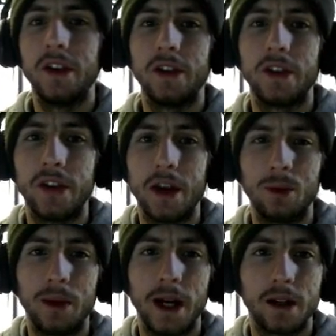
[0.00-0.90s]
these in a
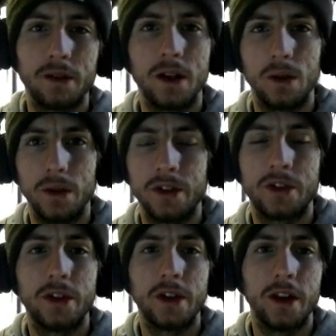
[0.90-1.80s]
sample pack if anyone's
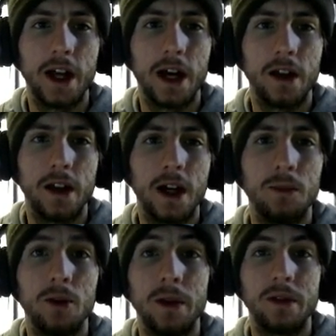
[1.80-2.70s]
interested in that.
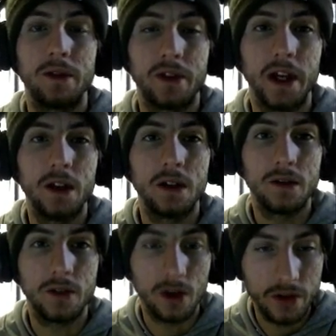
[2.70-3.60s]
It'll be for free,
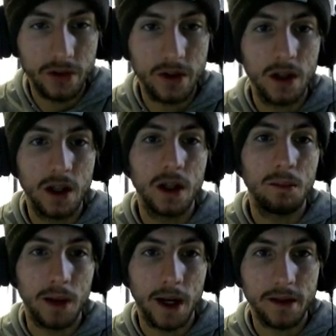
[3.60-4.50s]
of course,
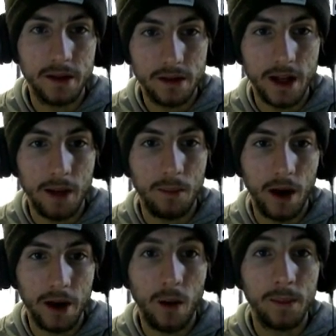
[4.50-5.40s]
but that
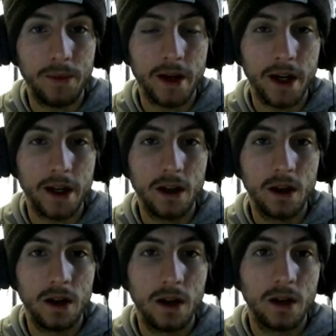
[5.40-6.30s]
might go up today.
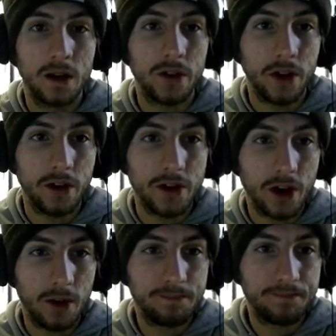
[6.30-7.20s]
So the
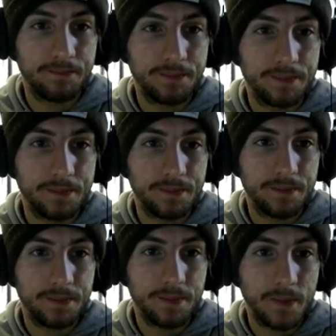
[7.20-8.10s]
drop,
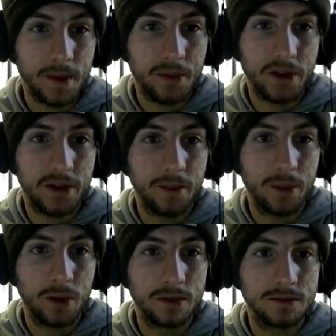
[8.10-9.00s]
pretty
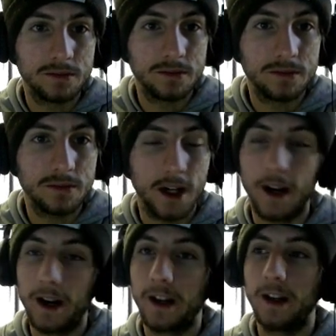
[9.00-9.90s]
simple.
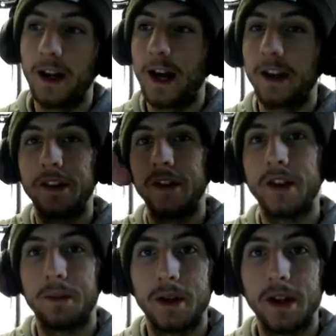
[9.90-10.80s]
I had a
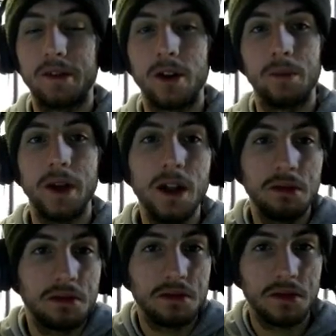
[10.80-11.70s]
separate
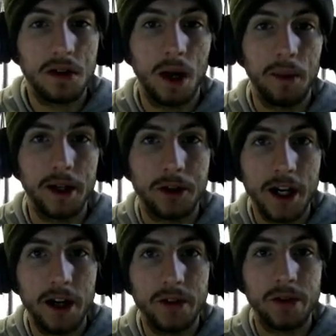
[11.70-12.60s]
FLP. I made
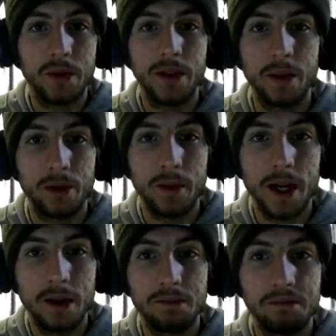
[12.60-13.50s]
growls, sampled them
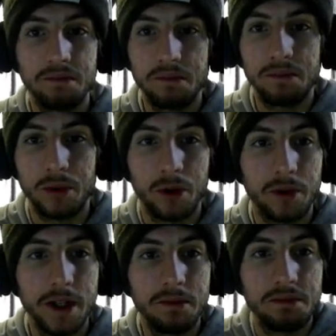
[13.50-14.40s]
out, brought
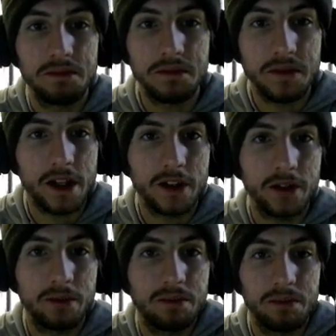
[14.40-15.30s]
them in, and I
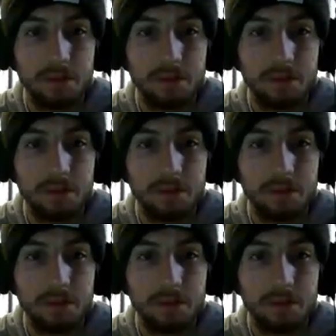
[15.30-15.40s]
just,